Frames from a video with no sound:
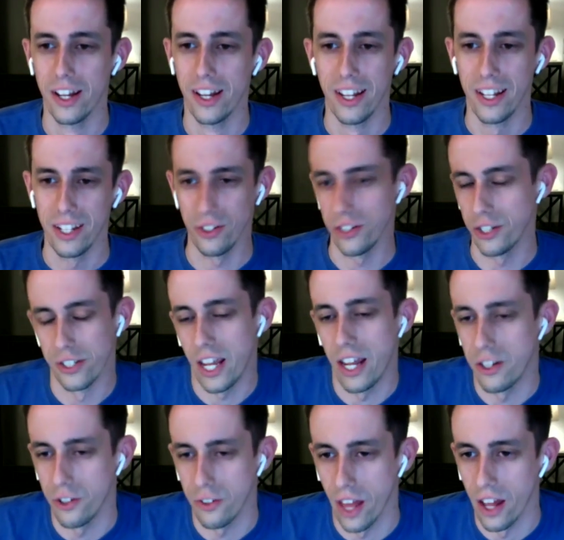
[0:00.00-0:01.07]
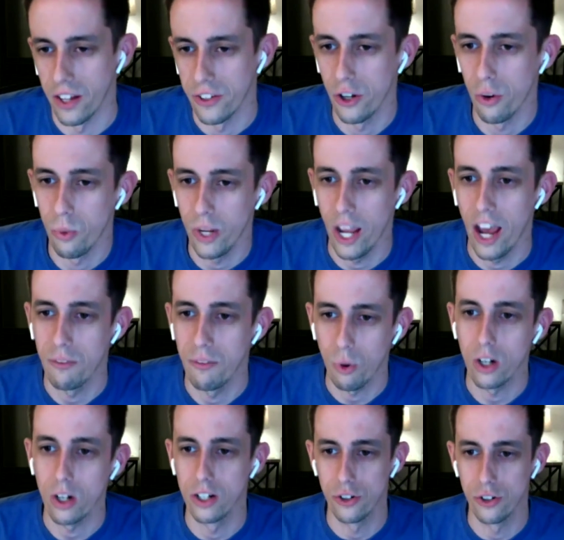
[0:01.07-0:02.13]
you just can't do that. That's so right. We have more
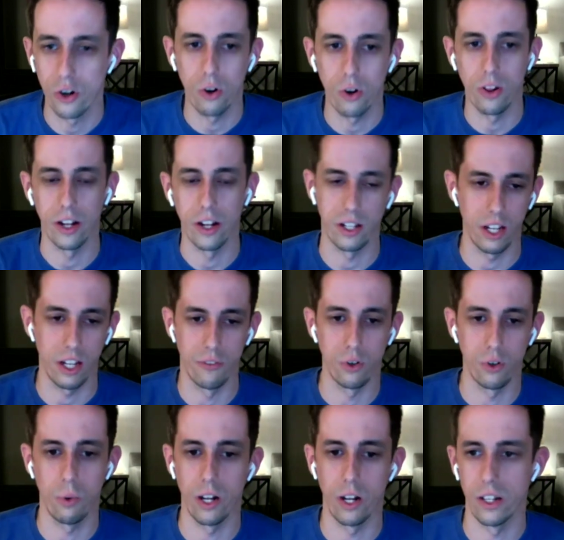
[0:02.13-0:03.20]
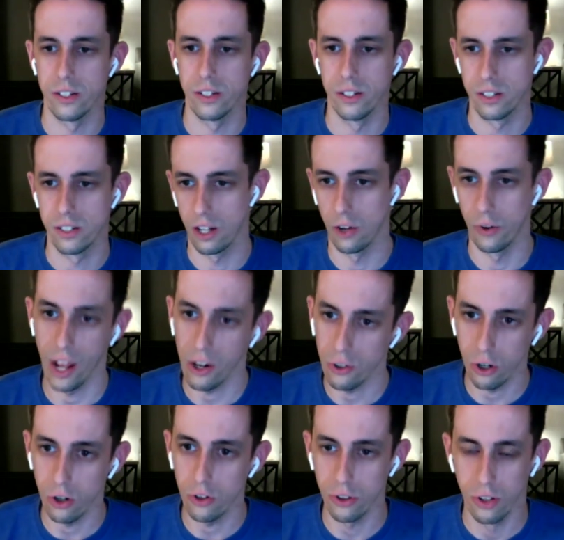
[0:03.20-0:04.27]
control. Like, if we want to slow down
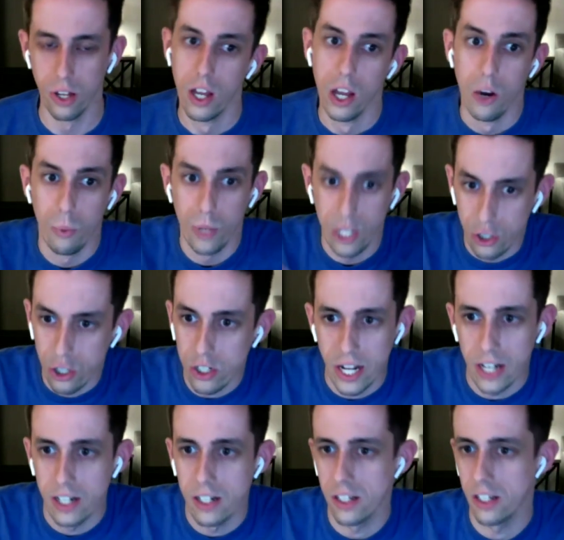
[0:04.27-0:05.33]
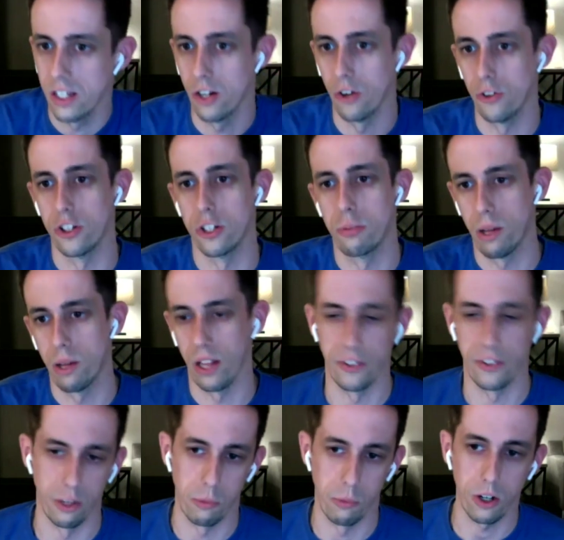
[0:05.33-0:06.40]
growth, we could technically, you know, just spend
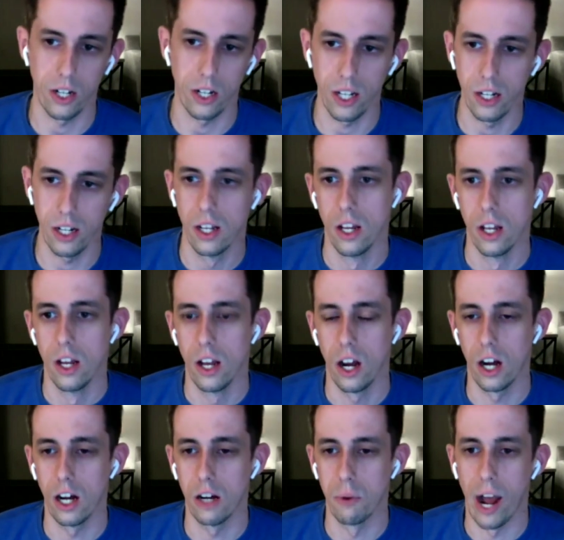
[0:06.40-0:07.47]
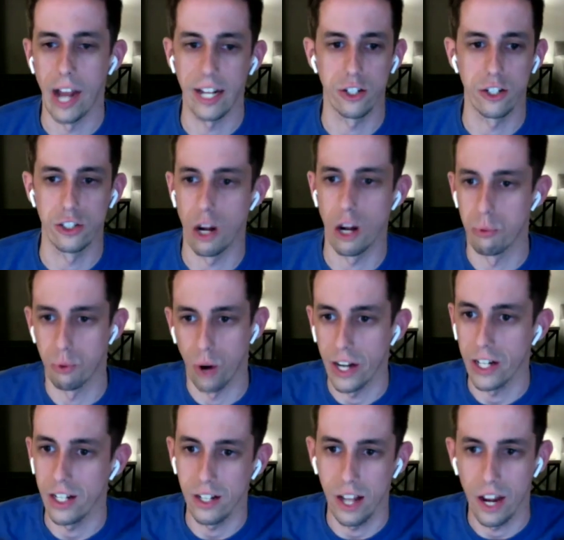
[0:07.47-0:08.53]
less on marketing. I could stop
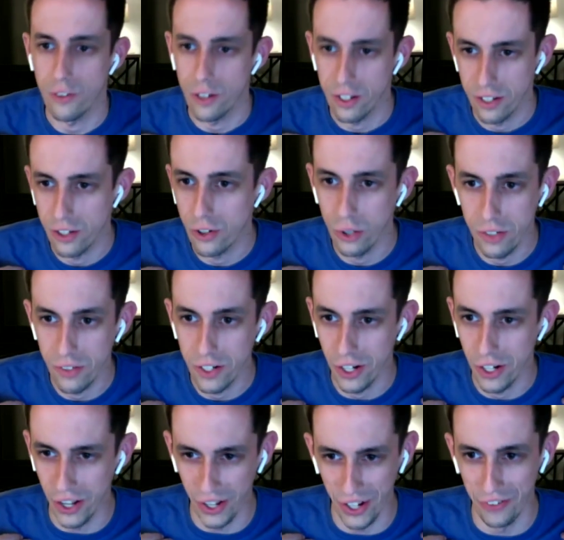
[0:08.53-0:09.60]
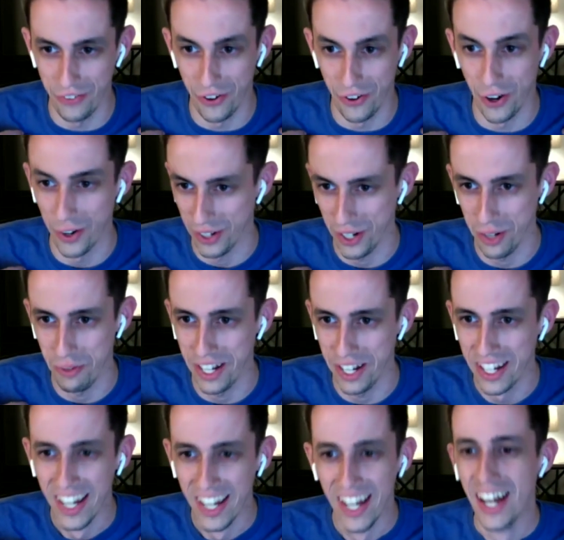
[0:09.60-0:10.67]
writing every single evening for yeah, a little bit.
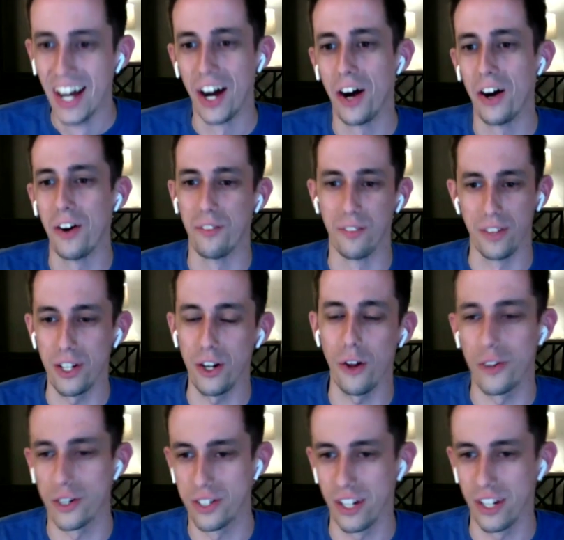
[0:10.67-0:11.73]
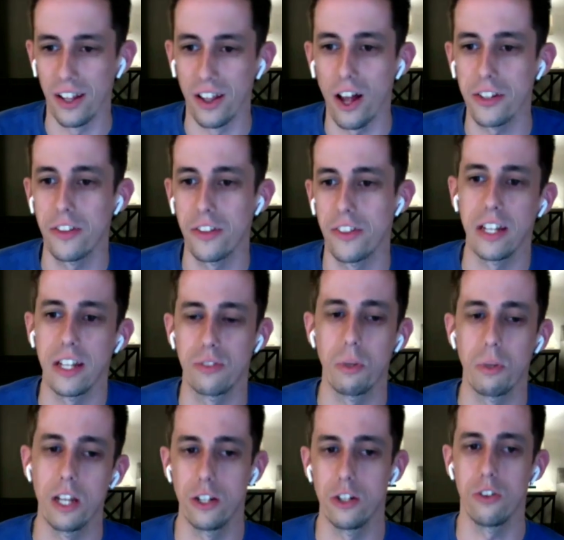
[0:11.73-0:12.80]
Yeah. You know, there's lots of things we
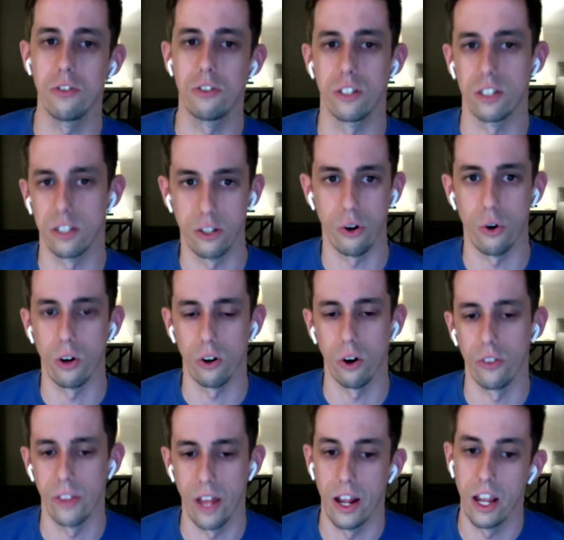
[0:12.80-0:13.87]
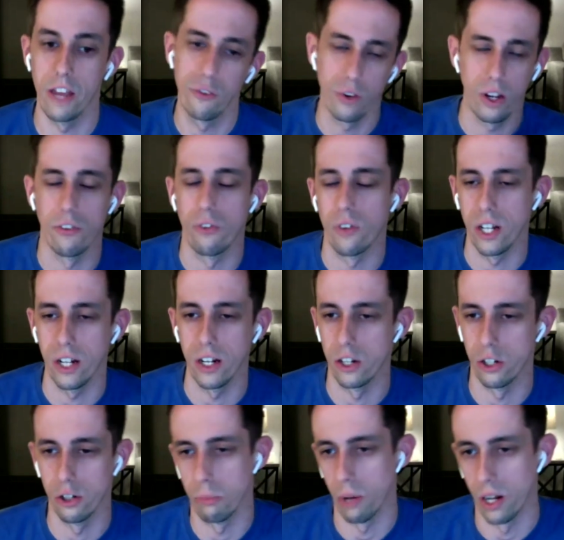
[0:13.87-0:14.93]
could do to slow our growth down if we needed
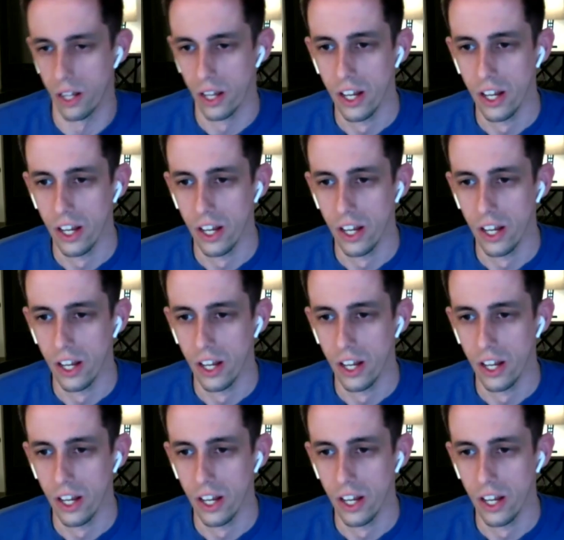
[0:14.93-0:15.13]
to, but